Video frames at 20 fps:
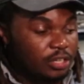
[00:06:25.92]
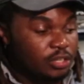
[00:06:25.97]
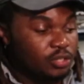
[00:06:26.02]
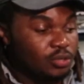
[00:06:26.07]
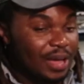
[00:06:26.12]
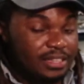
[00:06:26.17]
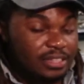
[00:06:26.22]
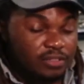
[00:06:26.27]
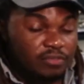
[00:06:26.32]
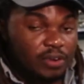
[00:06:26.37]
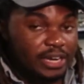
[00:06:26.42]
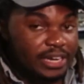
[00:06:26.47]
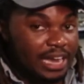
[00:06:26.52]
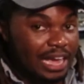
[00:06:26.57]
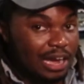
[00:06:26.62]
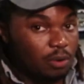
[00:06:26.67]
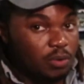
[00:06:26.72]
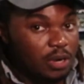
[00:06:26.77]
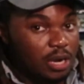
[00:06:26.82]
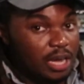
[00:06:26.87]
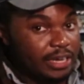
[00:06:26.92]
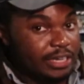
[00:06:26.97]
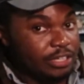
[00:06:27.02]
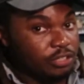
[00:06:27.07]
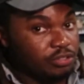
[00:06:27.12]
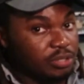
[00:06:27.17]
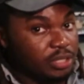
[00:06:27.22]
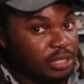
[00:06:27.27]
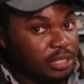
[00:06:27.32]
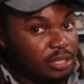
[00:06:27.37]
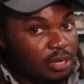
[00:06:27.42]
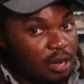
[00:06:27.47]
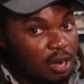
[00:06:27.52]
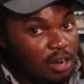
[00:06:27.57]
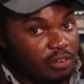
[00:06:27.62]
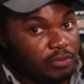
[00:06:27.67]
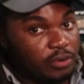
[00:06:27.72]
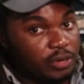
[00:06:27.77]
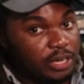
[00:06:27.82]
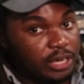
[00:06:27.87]
So as of right now, we're not interested in
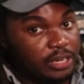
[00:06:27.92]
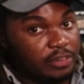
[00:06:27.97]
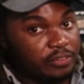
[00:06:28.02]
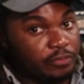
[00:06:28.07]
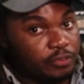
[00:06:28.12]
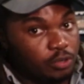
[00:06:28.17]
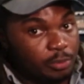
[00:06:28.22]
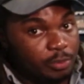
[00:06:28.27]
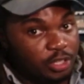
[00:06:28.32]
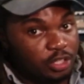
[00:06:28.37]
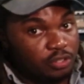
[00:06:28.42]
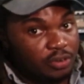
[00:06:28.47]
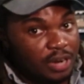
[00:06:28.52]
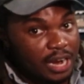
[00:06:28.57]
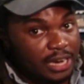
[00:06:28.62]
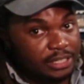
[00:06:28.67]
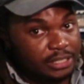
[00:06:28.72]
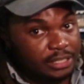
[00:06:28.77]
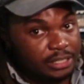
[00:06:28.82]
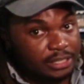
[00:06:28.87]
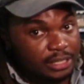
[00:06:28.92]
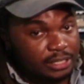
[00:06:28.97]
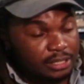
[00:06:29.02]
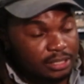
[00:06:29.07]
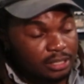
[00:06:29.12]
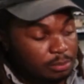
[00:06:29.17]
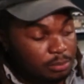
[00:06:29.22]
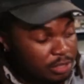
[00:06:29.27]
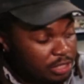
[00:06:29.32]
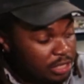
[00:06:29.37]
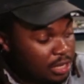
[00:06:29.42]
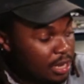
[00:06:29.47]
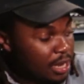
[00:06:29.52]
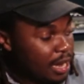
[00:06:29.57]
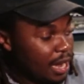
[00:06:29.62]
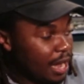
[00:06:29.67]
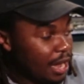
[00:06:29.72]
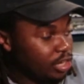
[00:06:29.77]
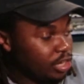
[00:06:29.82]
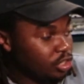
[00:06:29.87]
offering fume extraction systems.
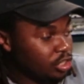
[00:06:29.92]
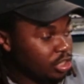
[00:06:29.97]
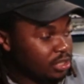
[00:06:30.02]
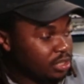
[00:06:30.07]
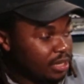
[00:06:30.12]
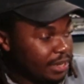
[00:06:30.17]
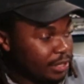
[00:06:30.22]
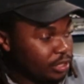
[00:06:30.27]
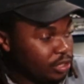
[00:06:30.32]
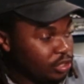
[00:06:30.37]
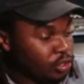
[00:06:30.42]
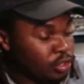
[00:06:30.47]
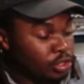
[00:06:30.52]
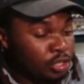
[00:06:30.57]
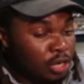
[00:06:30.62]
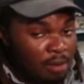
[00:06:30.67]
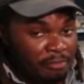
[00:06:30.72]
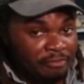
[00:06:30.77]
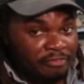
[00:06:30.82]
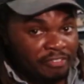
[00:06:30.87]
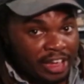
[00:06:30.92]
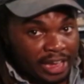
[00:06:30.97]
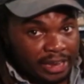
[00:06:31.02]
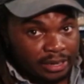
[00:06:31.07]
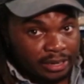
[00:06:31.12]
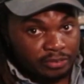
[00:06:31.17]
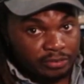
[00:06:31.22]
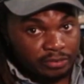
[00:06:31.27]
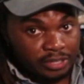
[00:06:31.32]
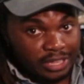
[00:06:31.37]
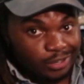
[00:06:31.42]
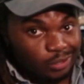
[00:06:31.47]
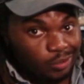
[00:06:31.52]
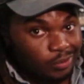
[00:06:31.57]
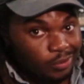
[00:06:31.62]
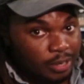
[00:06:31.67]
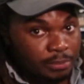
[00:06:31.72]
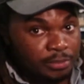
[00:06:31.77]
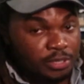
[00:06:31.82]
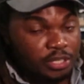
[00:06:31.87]
Just like your shop vac that you
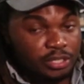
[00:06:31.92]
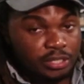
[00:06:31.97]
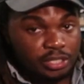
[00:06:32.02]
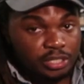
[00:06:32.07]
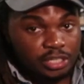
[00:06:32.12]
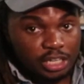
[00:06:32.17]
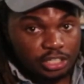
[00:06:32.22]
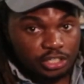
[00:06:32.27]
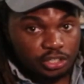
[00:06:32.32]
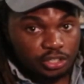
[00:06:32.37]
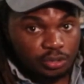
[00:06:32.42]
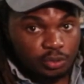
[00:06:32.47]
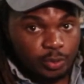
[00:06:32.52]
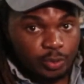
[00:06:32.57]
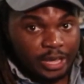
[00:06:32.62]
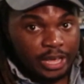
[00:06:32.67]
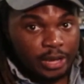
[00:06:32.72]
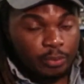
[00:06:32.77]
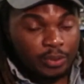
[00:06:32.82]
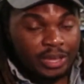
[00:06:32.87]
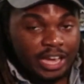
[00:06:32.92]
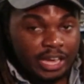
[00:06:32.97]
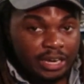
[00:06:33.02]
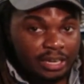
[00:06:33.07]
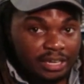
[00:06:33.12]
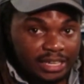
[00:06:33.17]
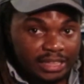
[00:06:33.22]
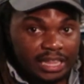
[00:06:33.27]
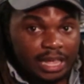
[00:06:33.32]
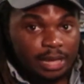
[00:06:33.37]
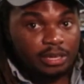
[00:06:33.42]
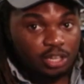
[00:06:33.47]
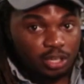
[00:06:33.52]
hook up to your dust shoe, we kind of let that